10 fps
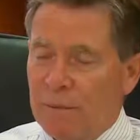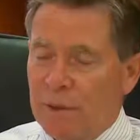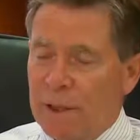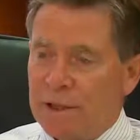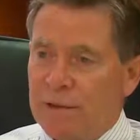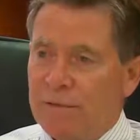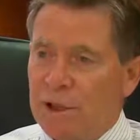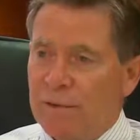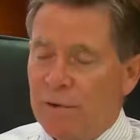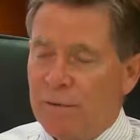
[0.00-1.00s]
the best they've
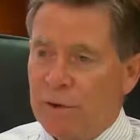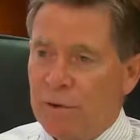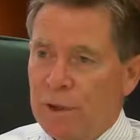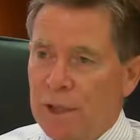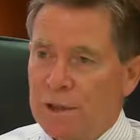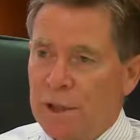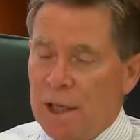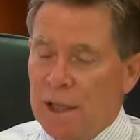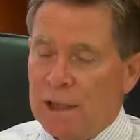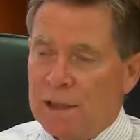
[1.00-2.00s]
seen for a few years,
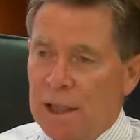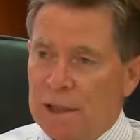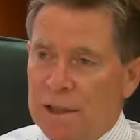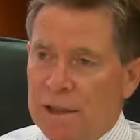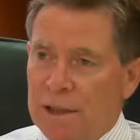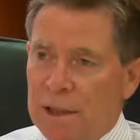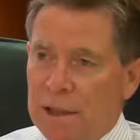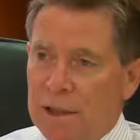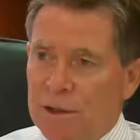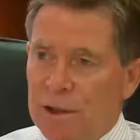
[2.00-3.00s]
attended the